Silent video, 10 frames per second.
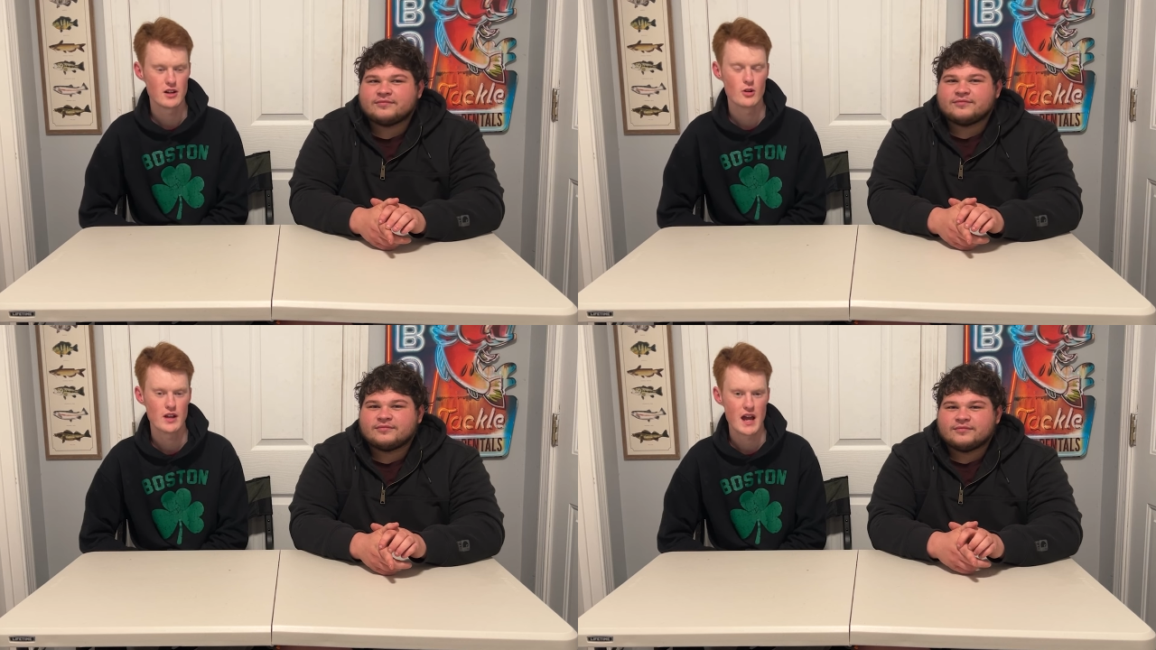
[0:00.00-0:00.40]

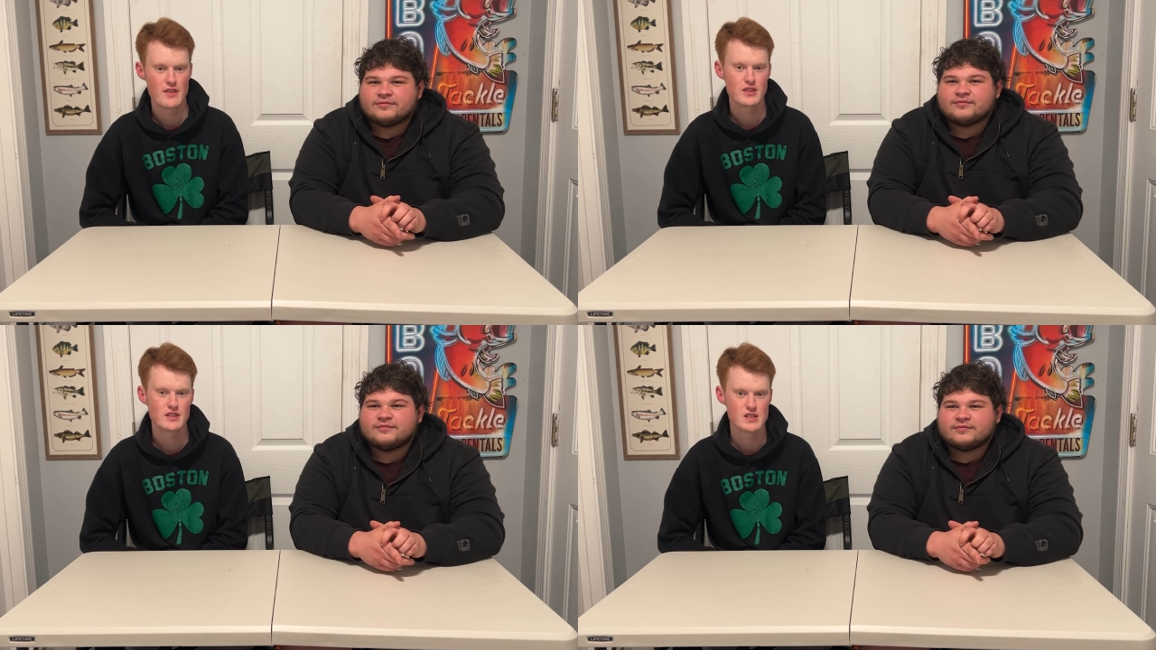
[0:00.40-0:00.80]
Speaker 1: okay, I
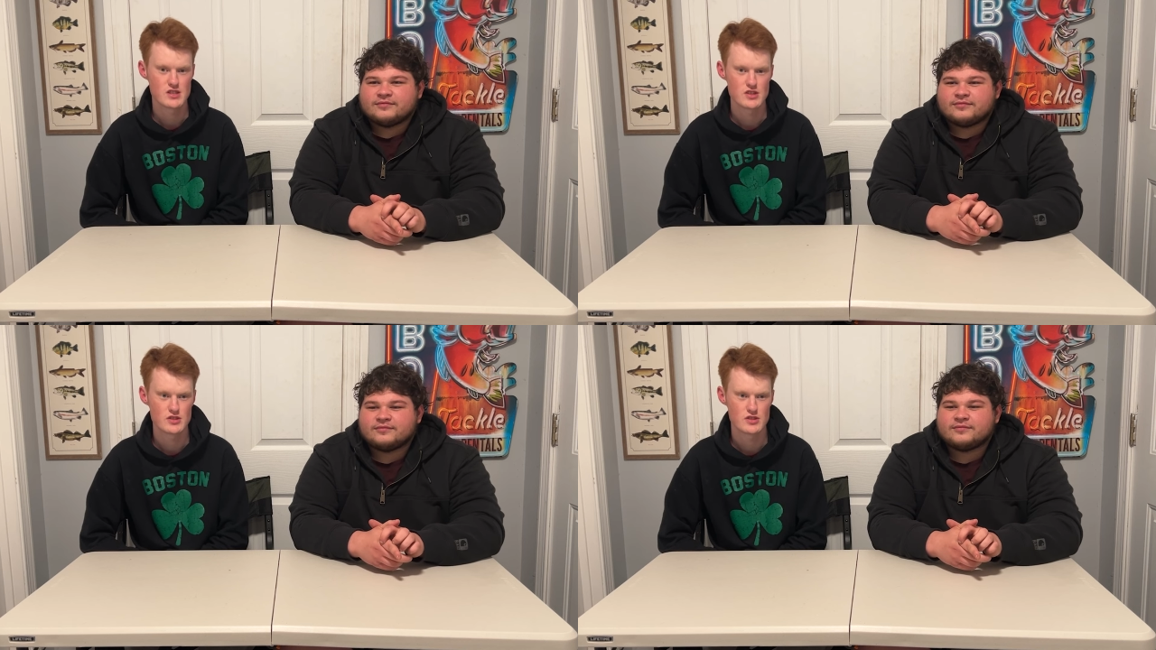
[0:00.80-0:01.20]
think this
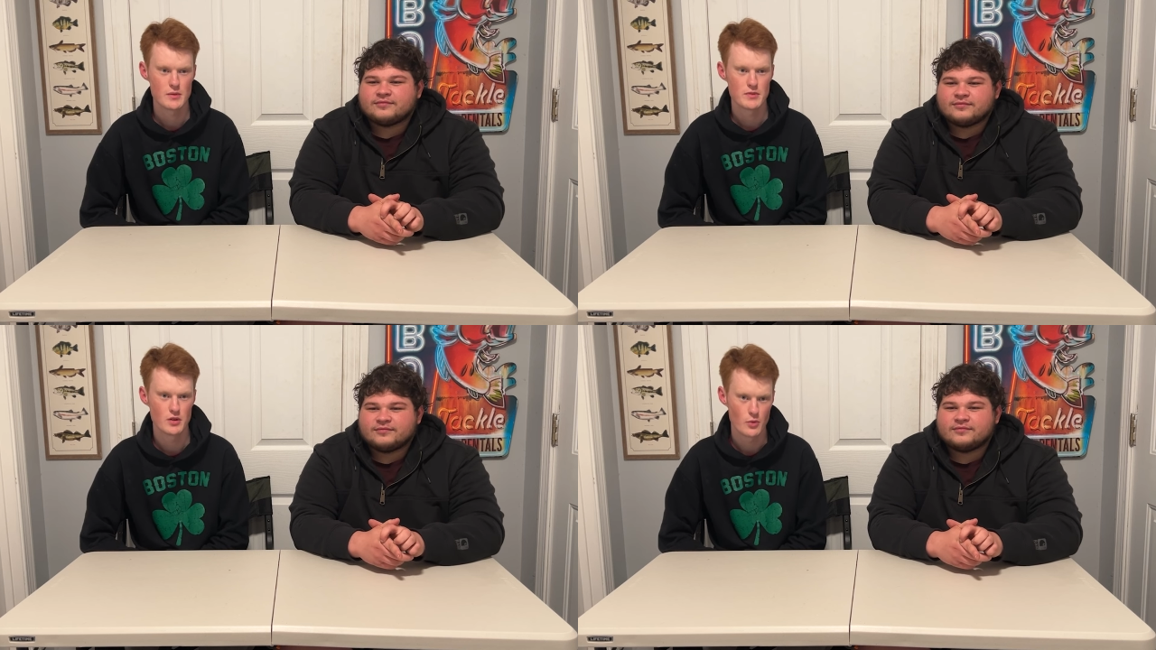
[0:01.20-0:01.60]
is
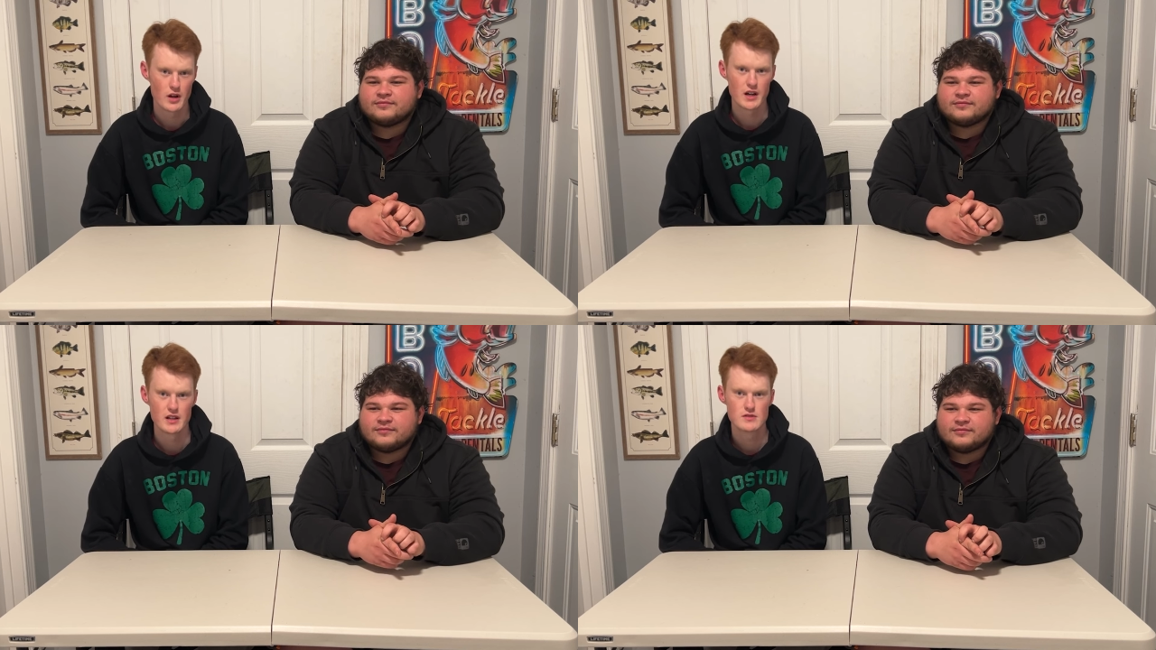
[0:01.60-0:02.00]
something we're
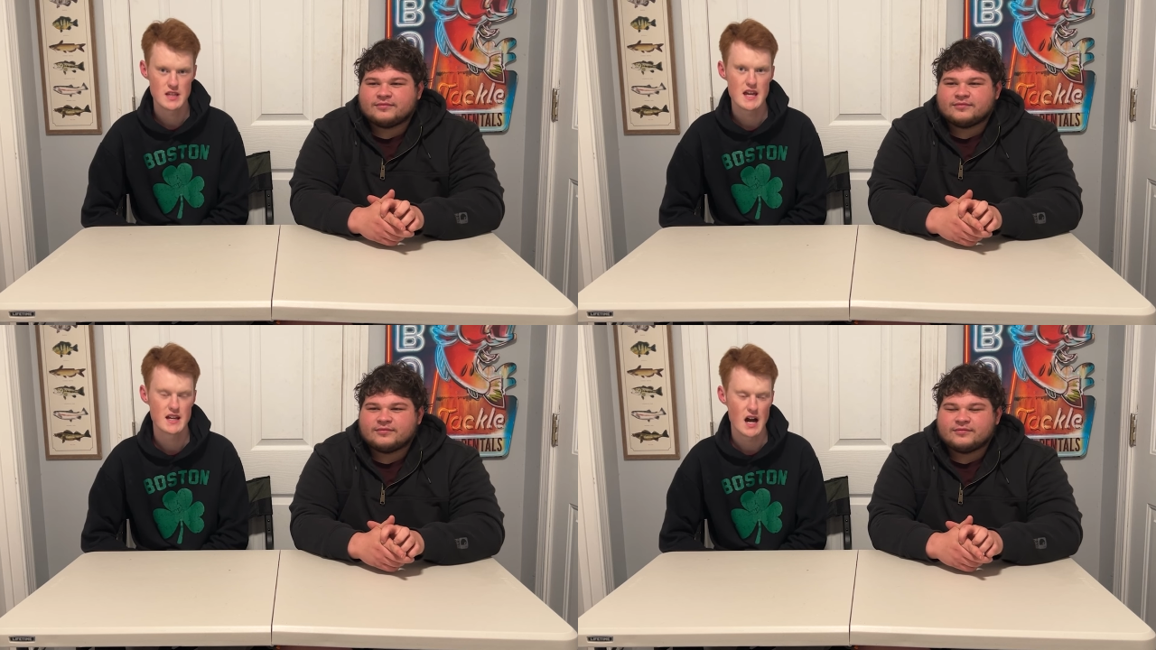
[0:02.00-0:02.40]
gonna
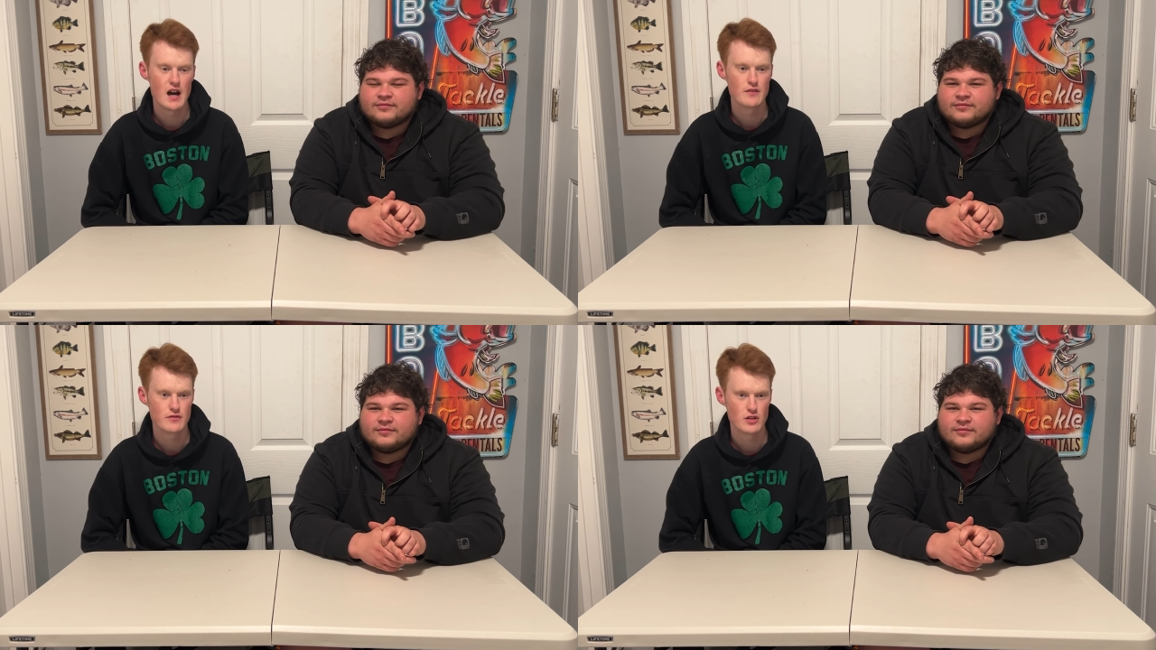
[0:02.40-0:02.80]
take
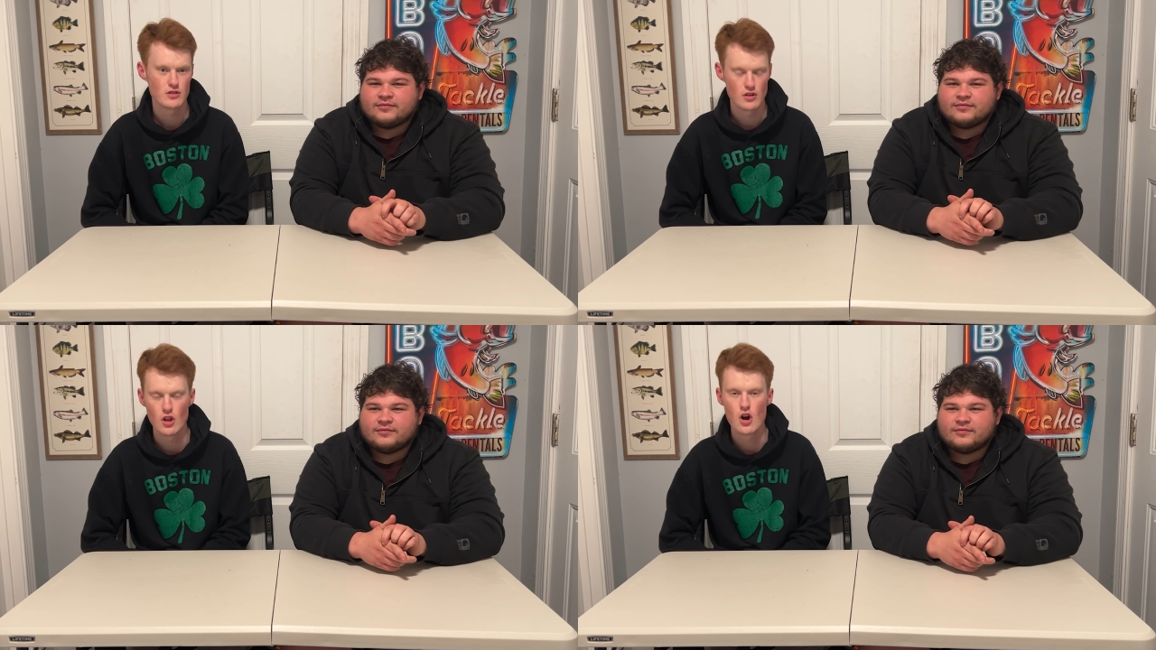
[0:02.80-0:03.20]
on for
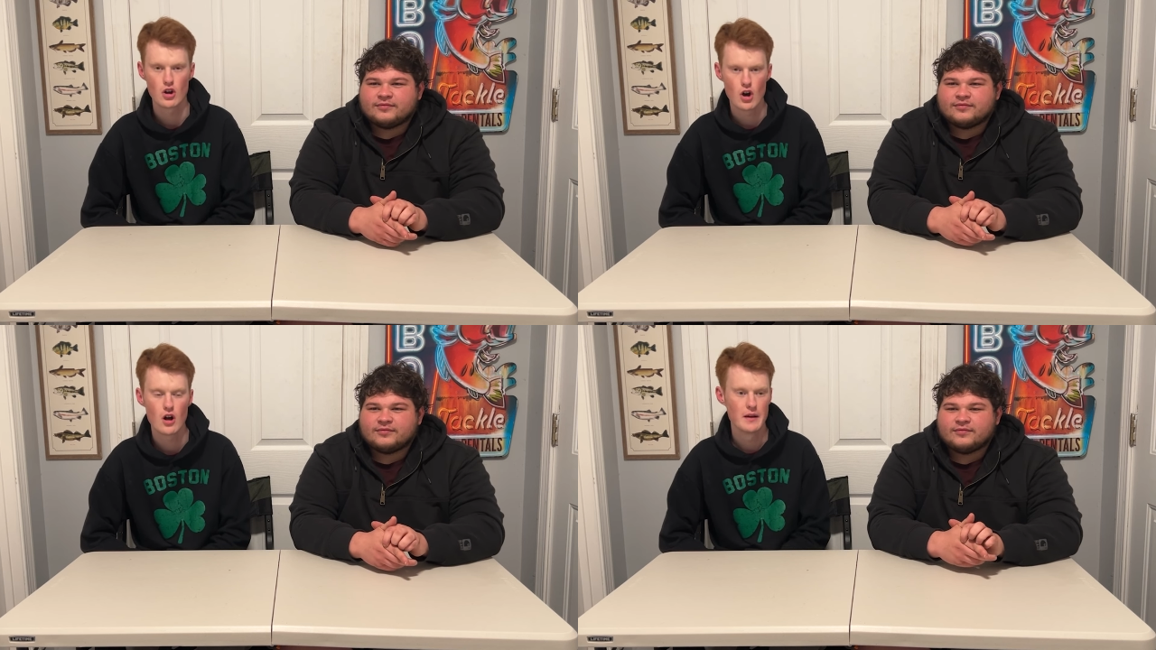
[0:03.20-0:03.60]
the long
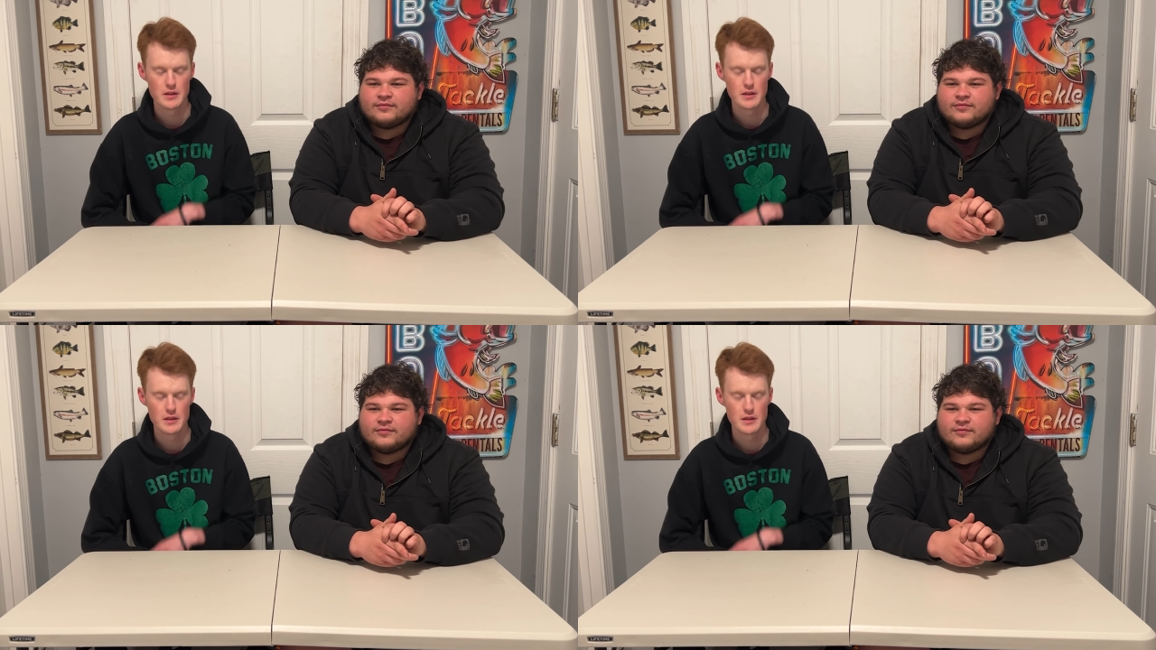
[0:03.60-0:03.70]
haul,